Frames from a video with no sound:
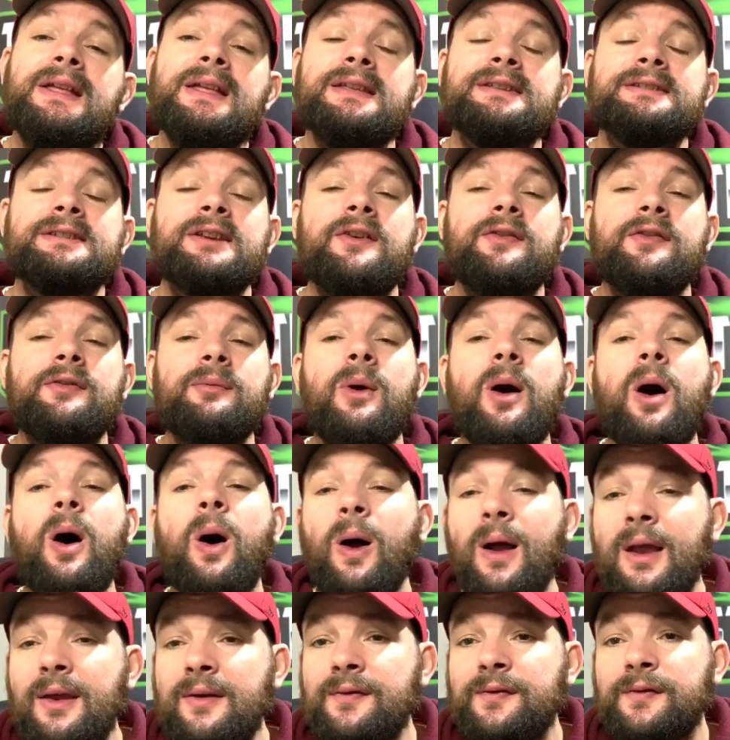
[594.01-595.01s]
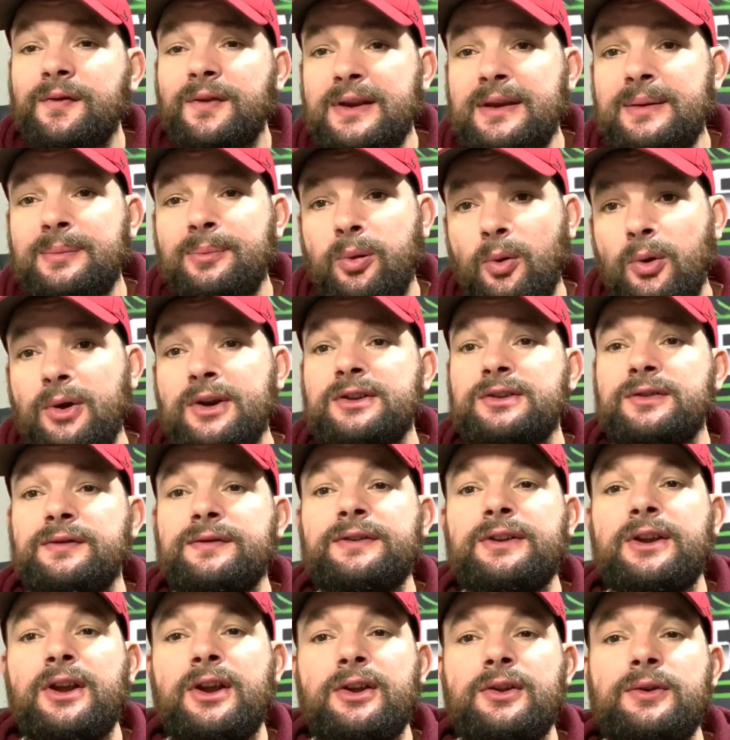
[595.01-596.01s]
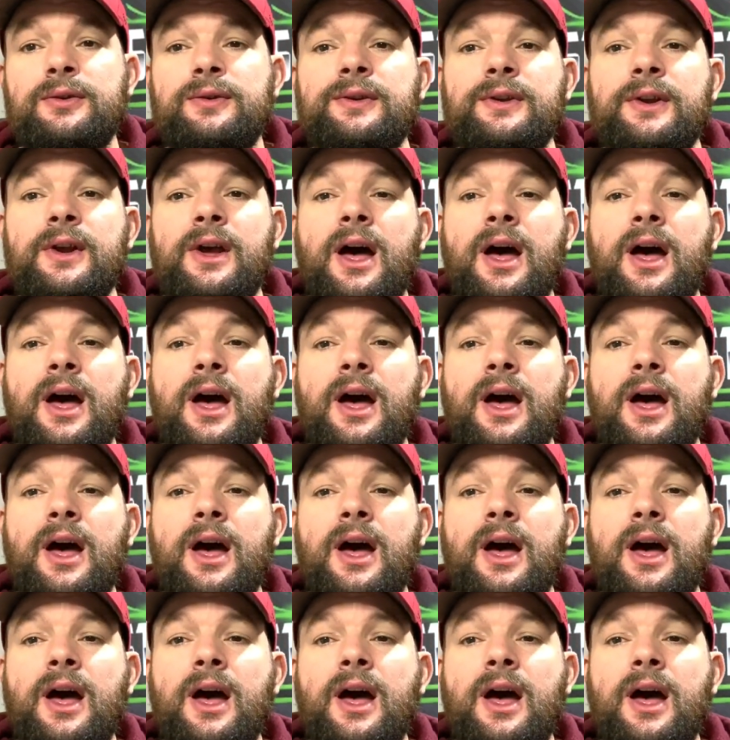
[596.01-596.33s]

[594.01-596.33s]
So from a Hive Fleet point of view,